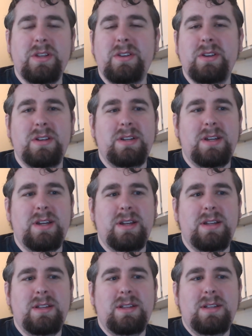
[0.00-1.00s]

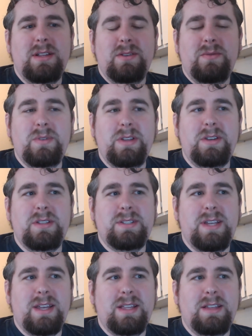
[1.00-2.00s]
good
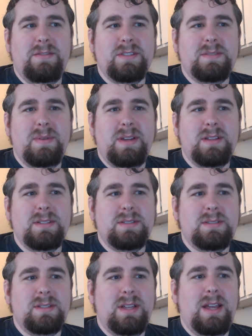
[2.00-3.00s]
second level
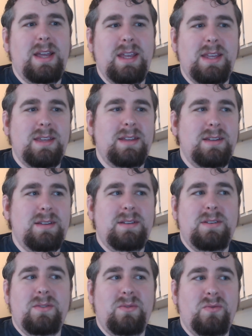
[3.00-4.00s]
spells. Like,
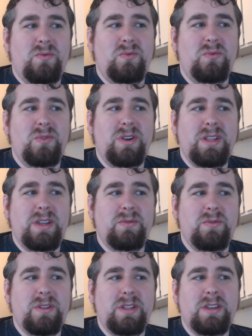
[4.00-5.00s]
really,
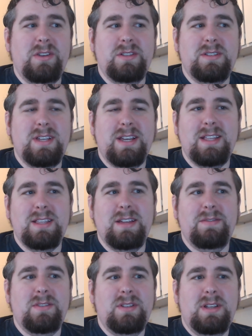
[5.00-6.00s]
really good second level.